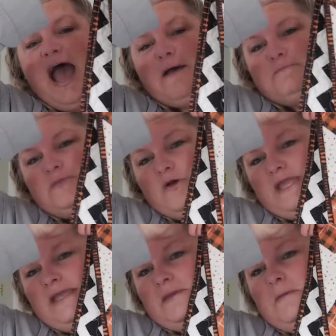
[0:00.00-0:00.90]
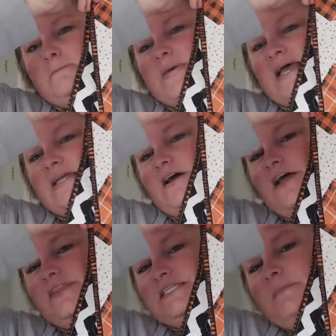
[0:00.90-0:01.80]
Okay, but on
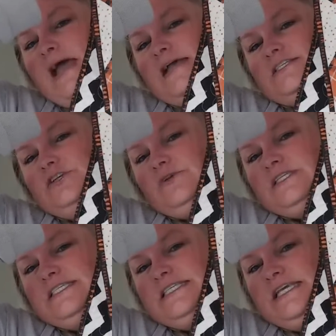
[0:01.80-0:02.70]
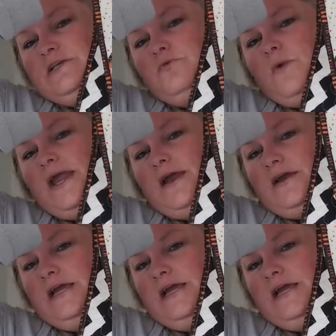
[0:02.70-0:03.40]
these bats, you can see where